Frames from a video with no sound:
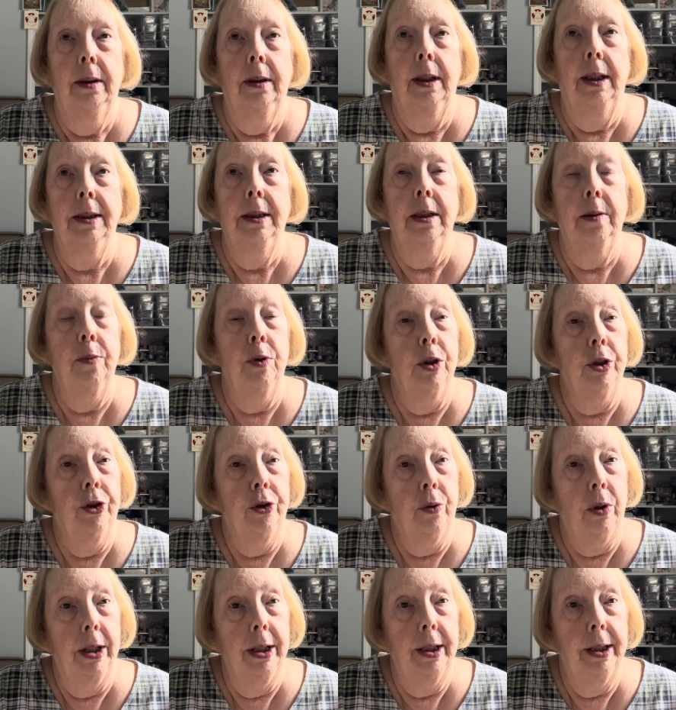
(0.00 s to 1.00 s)
I said, I'm going to
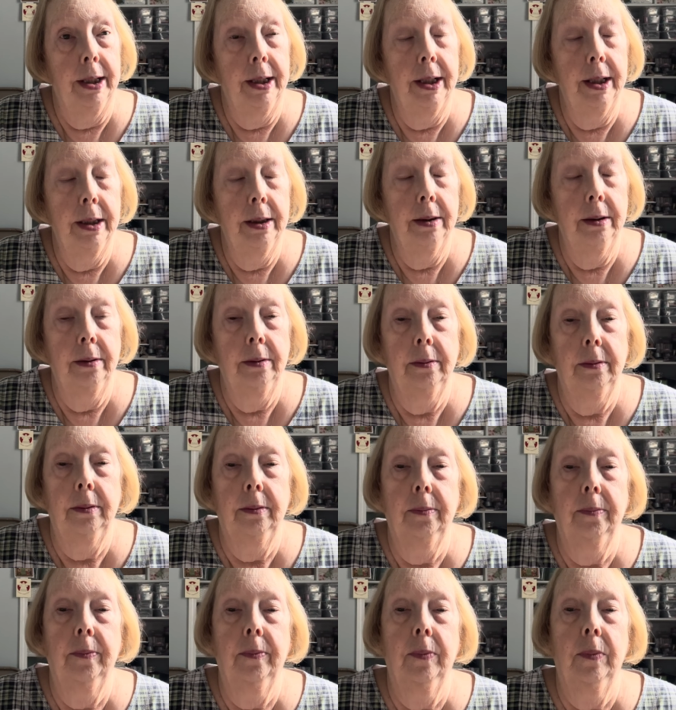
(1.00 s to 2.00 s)
try it again.
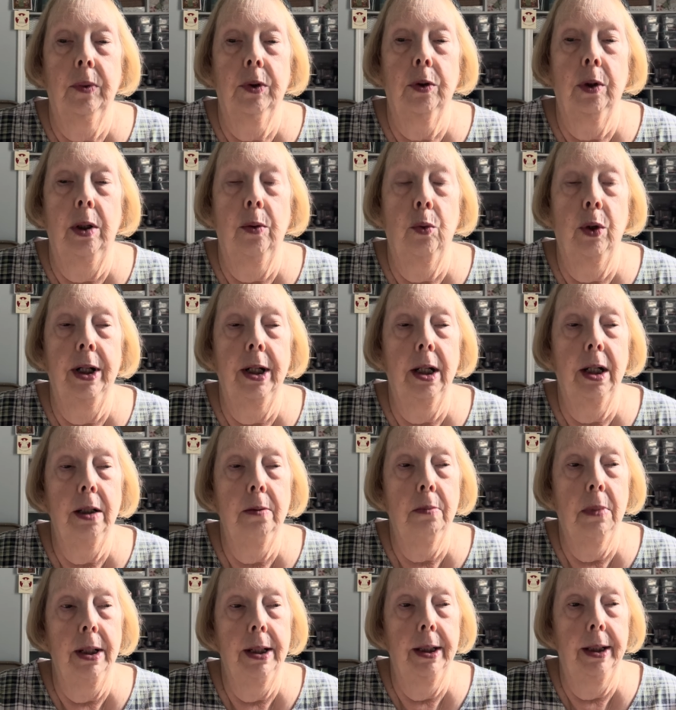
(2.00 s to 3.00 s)
So I went on
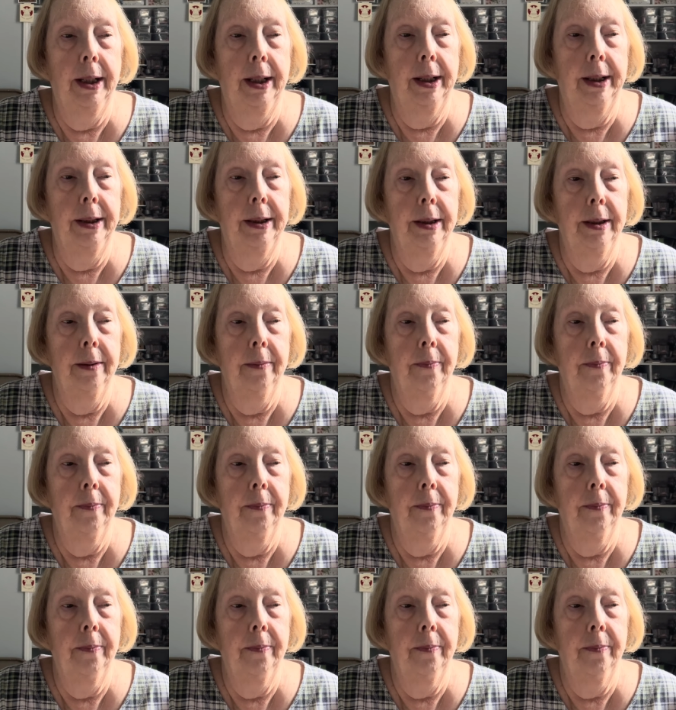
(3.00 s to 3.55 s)
Monday,